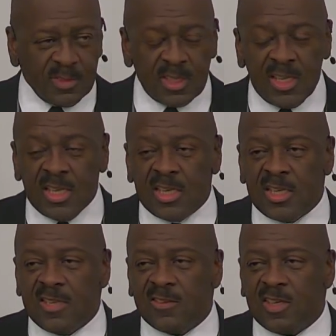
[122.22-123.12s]
It
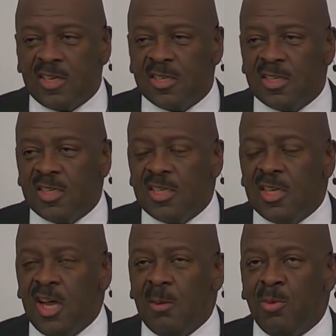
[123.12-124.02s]
is a,
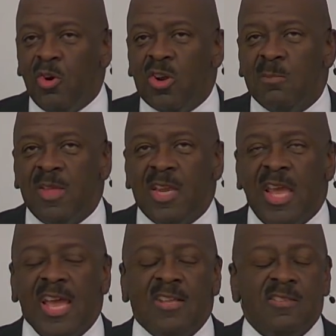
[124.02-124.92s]
a program that
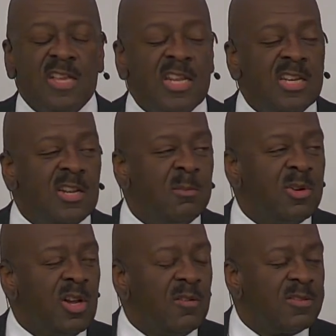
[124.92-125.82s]
has any number of